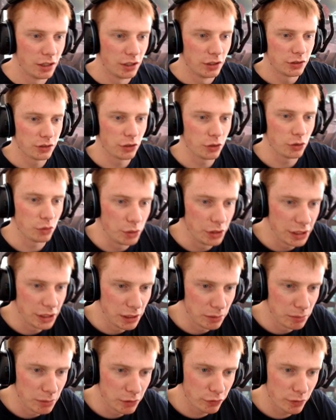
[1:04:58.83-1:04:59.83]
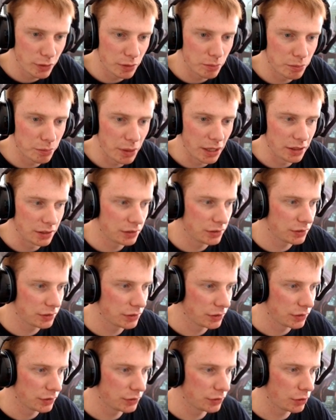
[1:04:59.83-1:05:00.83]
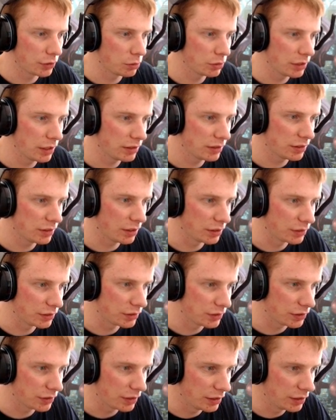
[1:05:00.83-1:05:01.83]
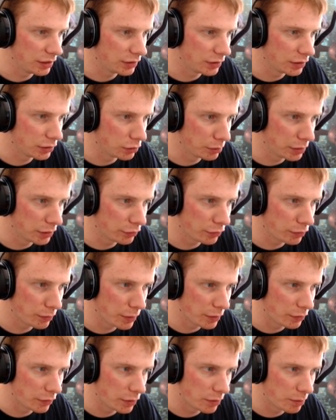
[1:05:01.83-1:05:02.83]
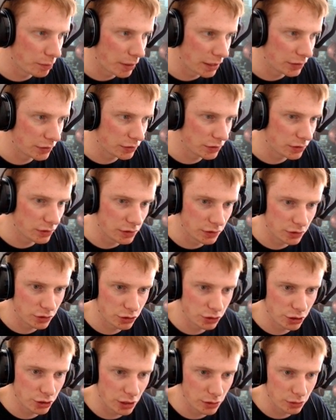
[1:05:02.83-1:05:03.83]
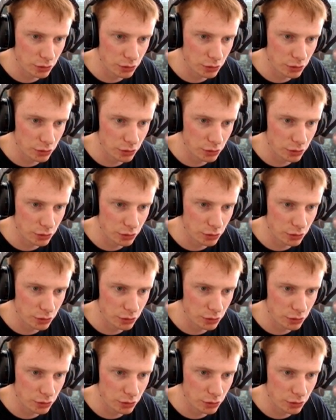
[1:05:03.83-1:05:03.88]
So we can emit from the base. So what that does is it'll emit from the base of this shell